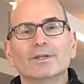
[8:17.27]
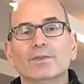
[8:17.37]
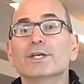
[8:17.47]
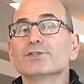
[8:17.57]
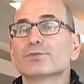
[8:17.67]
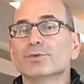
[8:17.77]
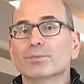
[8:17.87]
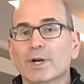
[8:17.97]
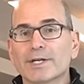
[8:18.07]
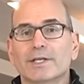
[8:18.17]
This
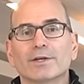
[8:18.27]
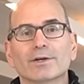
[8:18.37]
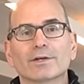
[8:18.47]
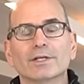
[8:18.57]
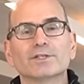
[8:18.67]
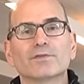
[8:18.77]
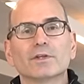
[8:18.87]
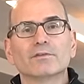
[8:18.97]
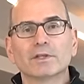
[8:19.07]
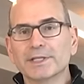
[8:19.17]
room right here is
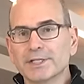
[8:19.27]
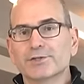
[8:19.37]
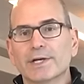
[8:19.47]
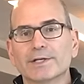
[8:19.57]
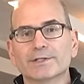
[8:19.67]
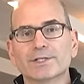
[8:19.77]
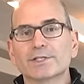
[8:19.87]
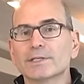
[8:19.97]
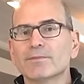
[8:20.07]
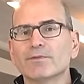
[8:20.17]
full of elite traders,
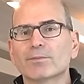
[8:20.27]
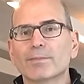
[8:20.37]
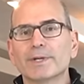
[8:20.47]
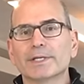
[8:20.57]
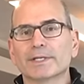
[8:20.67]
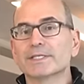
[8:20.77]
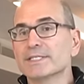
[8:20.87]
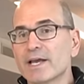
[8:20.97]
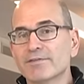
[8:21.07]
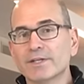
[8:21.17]
some of whom are making
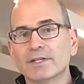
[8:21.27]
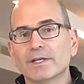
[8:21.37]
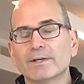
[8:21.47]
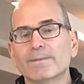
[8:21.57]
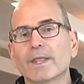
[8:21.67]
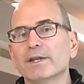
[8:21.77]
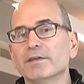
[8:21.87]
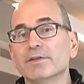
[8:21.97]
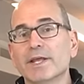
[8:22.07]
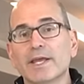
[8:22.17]
seven and
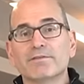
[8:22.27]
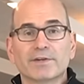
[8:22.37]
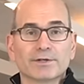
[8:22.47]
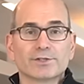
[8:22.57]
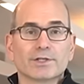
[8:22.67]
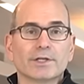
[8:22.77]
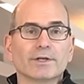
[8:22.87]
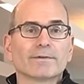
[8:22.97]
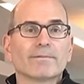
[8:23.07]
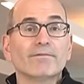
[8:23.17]
even eight figures a
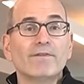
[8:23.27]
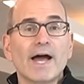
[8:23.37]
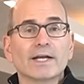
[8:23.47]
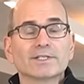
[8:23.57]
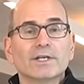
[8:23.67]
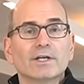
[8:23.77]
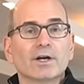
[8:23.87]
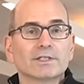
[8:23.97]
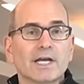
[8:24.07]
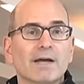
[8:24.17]
year. In fact,
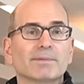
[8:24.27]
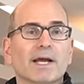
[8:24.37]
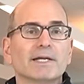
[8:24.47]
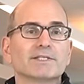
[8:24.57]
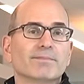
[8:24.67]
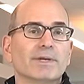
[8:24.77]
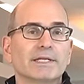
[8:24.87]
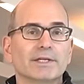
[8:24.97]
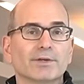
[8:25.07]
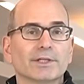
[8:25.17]
our top guys have
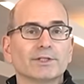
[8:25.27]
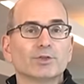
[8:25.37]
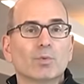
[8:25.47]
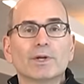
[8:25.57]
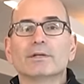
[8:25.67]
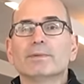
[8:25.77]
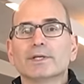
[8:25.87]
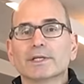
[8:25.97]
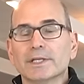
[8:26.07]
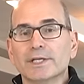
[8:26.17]
made nearly 20
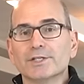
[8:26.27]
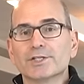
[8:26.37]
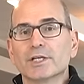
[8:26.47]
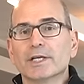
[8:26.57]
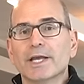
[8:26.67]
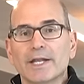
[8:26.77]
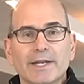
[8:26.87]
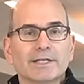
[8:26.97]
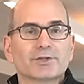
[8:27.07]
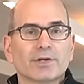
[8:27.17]
million each in
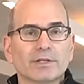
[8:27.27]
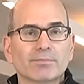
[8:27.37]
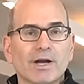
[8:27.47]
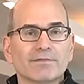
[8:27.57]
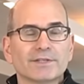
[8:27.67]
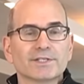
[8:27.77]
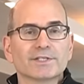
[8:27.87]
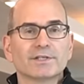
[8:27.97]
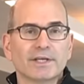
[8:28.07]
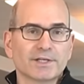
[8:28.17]
net trading
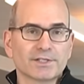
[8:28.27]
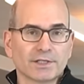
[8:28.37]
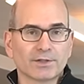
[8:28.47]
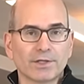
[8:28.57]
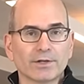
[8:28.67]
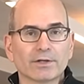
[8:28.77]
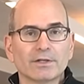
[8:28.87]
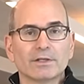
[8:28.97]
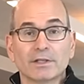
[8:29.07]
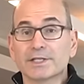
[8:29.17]
profits in a single year.
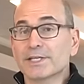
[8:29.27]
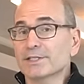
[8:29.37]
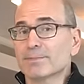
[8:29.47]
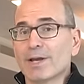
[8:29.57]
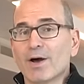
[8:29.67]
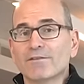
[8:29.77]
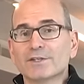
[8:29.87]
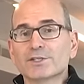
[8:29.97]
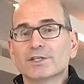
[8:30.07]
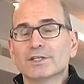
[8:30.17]
Let's head to my
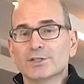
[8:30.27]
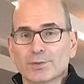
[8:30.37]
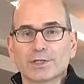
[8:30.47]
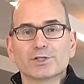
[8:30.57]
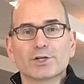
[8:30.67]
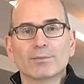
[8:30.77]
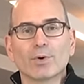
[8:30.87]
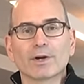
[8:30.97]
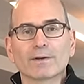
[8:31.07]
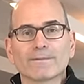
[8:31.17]
office so I can share
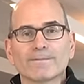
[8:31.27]
more.